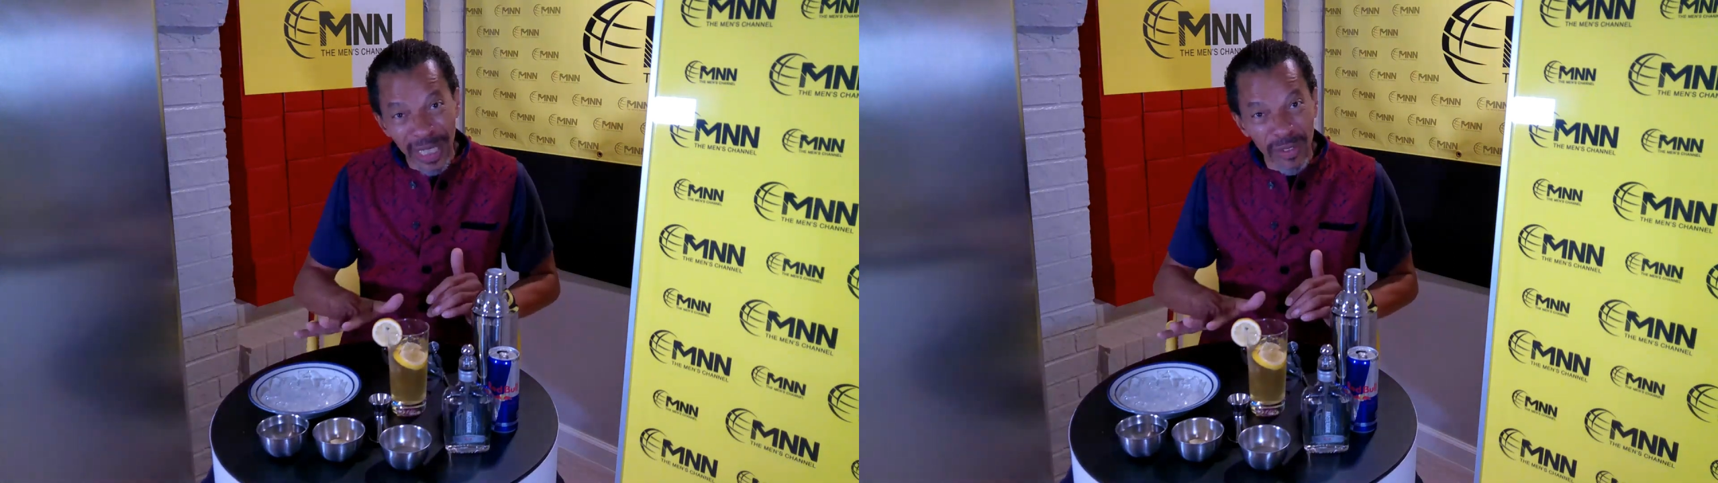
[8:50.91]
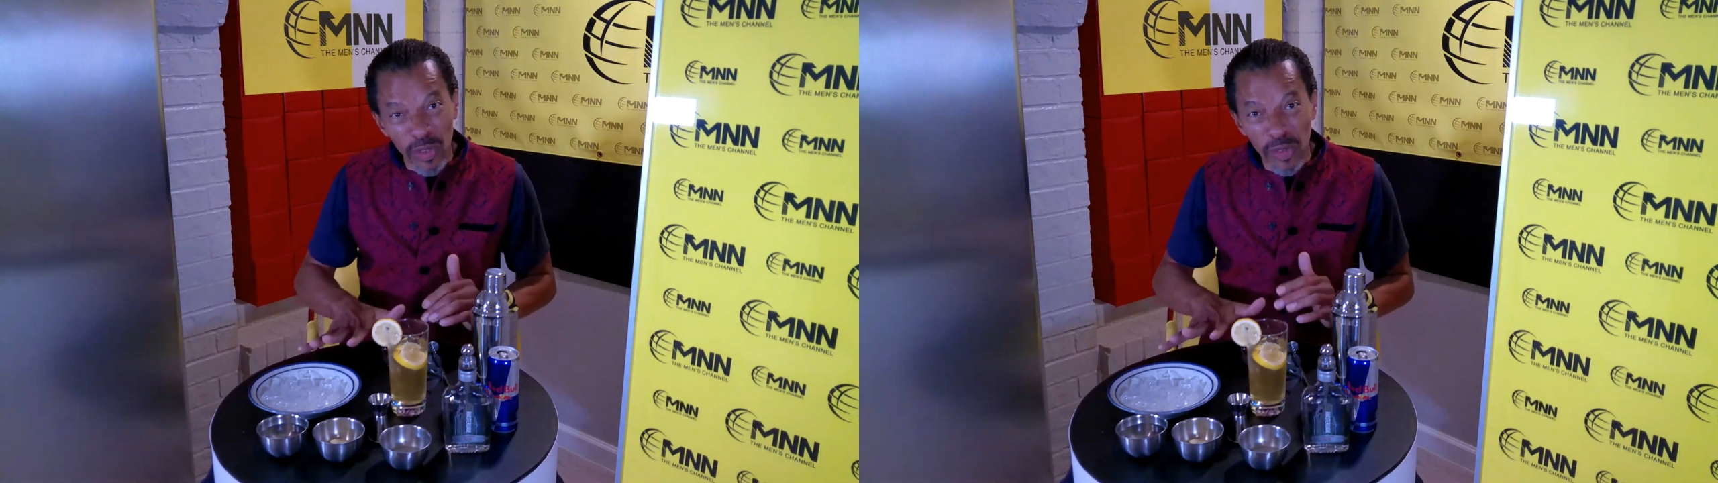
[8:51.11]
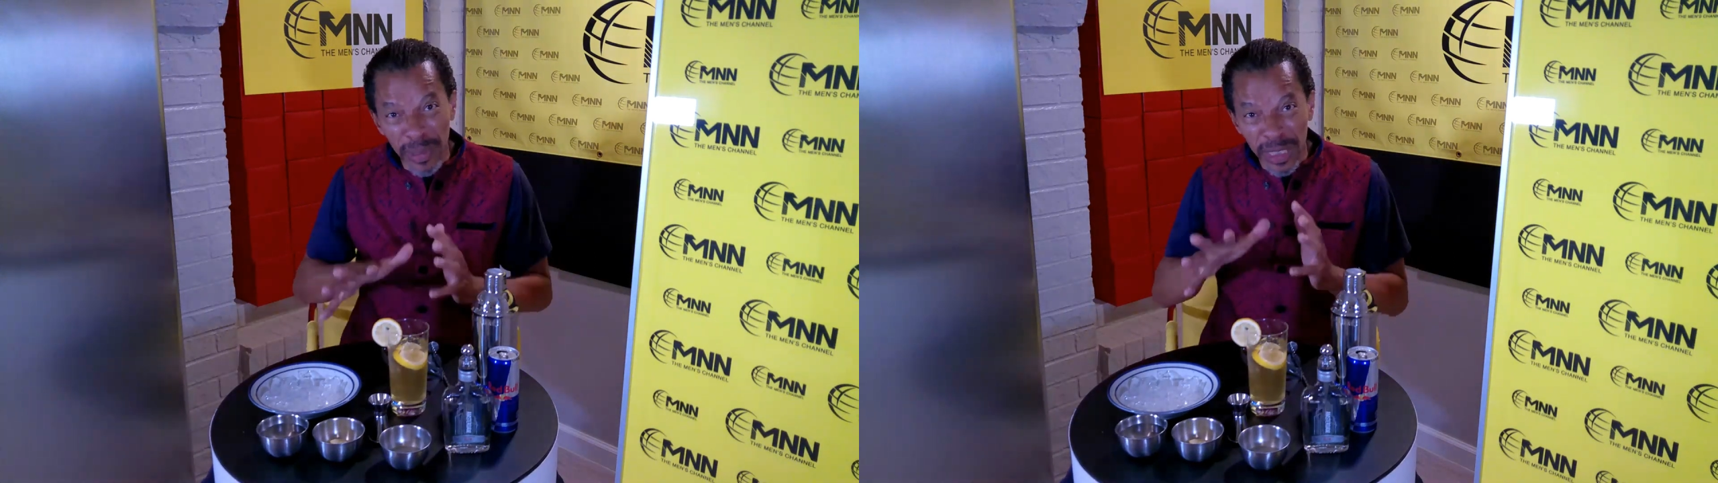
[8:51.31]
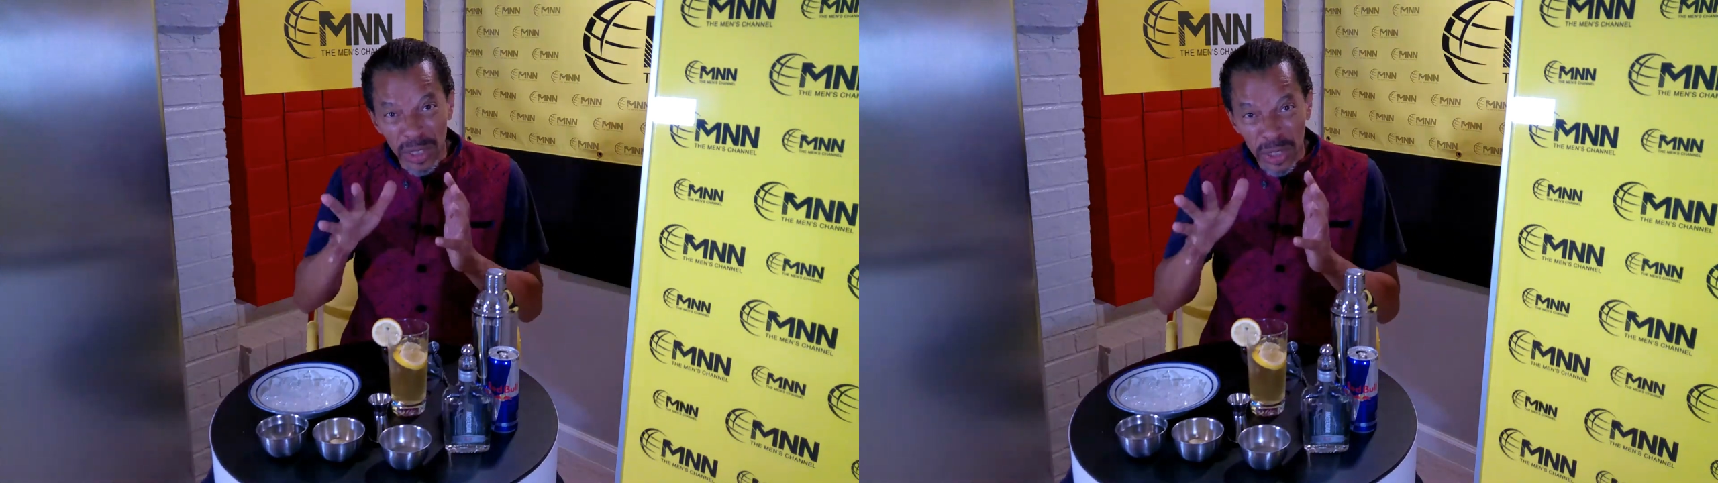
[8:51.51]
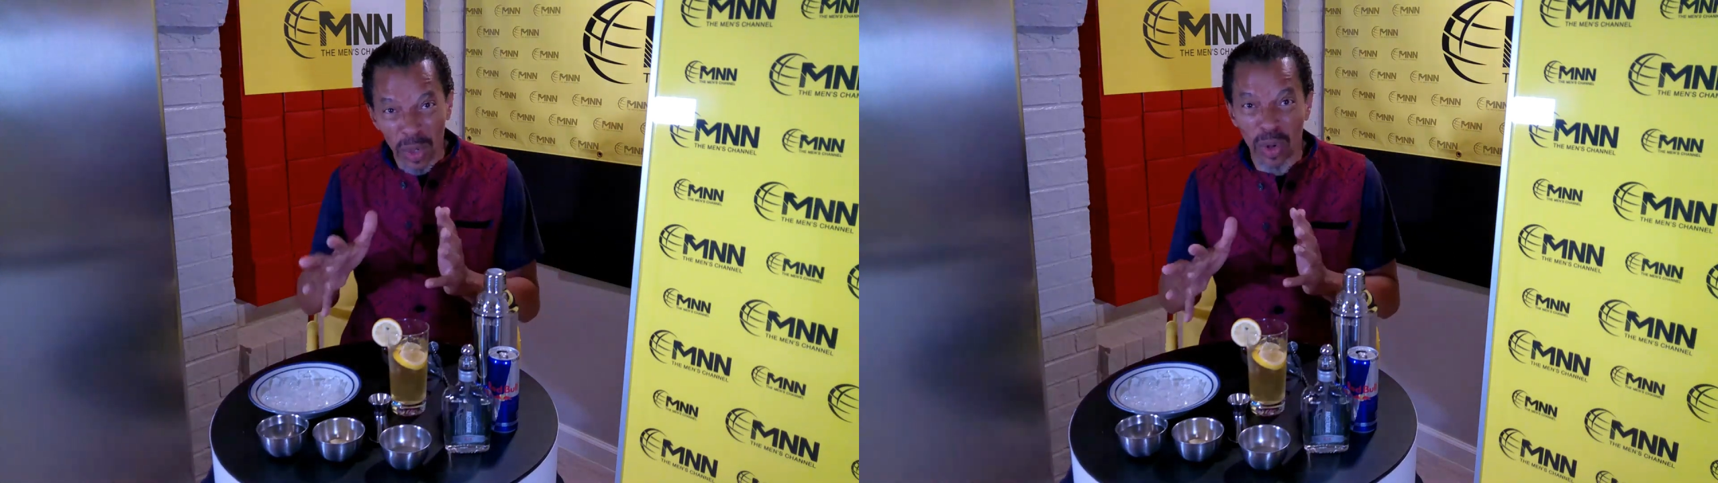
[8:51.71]
forth, makes it
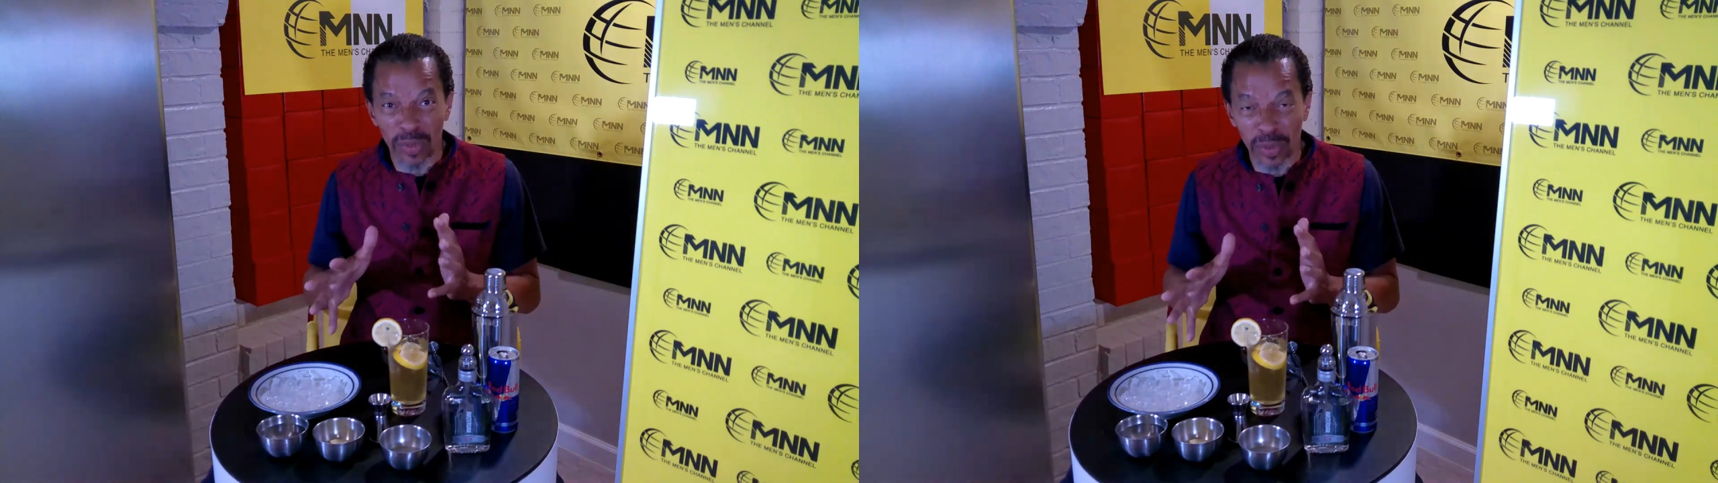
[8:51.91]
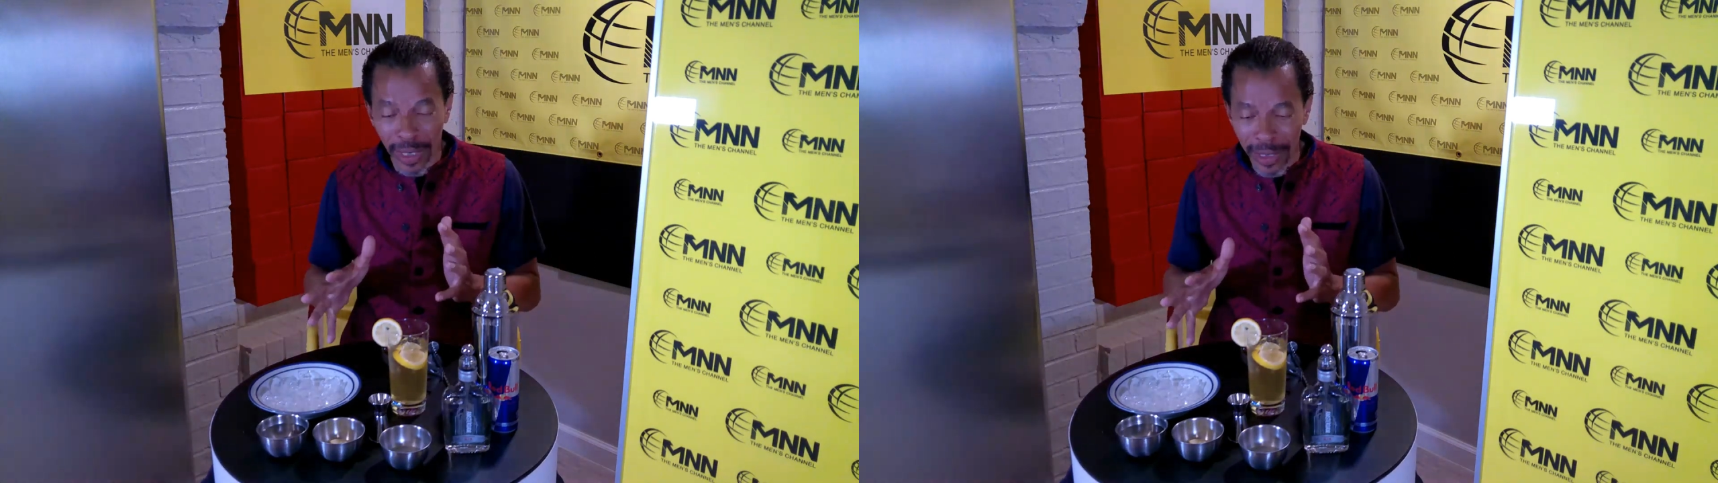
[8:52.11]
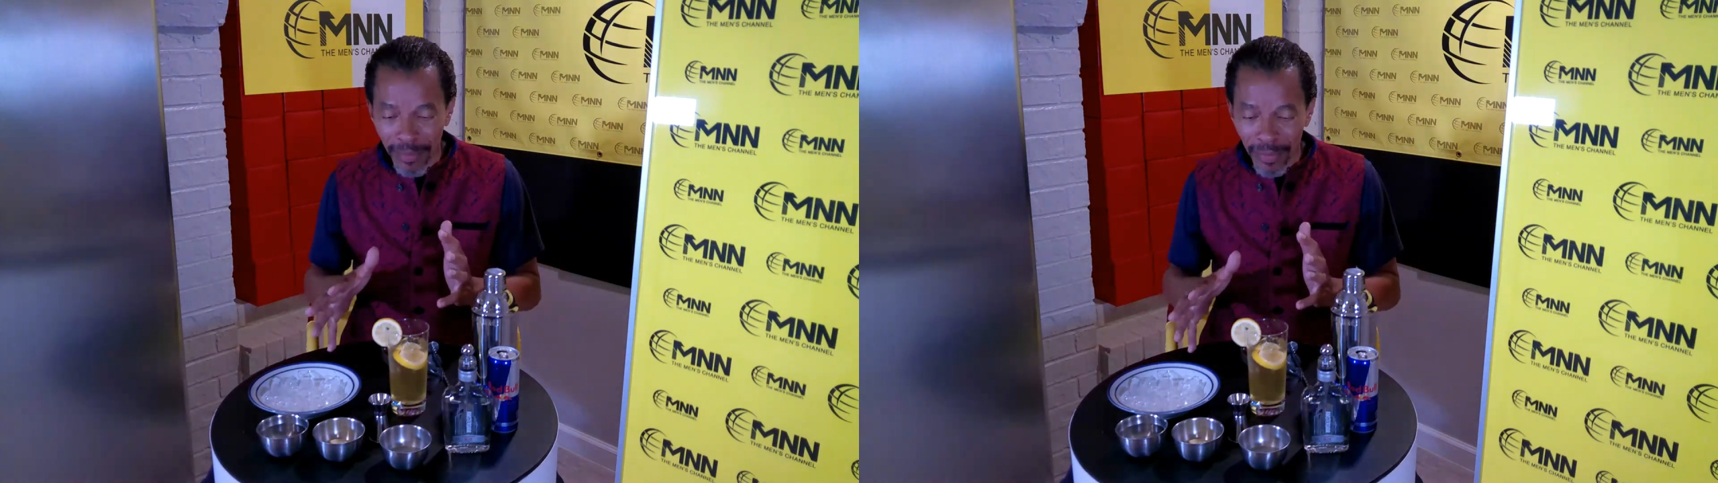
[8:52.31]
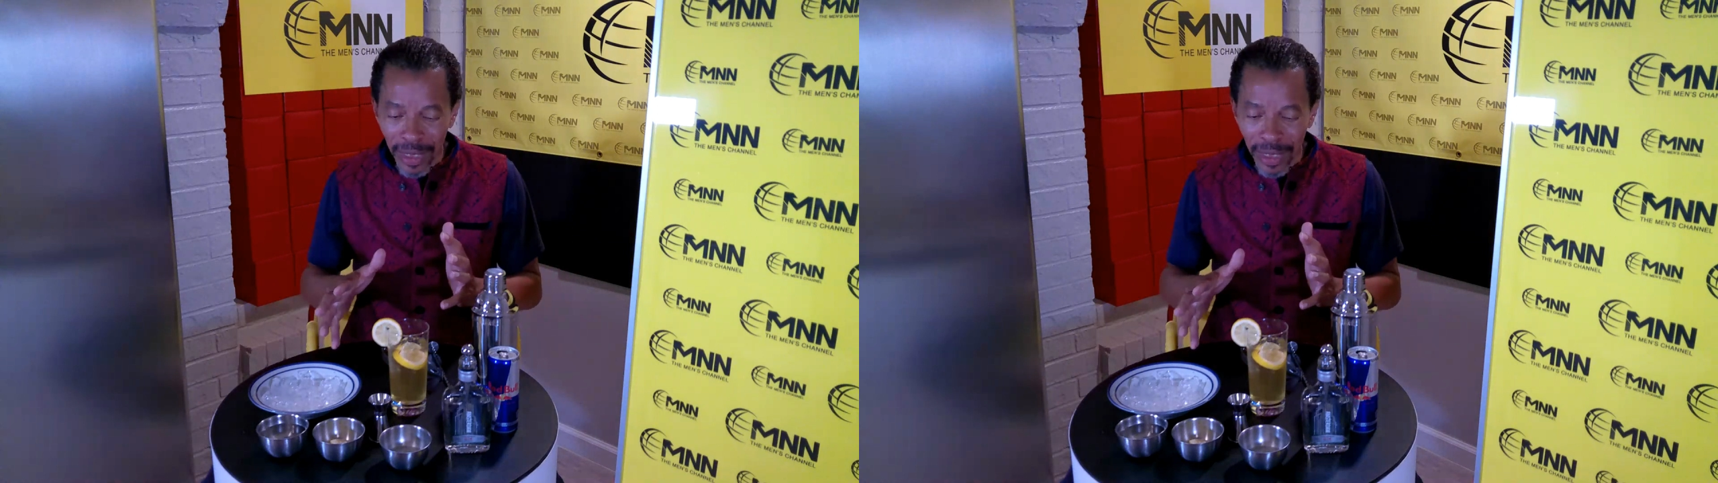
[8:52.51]
soft, okay?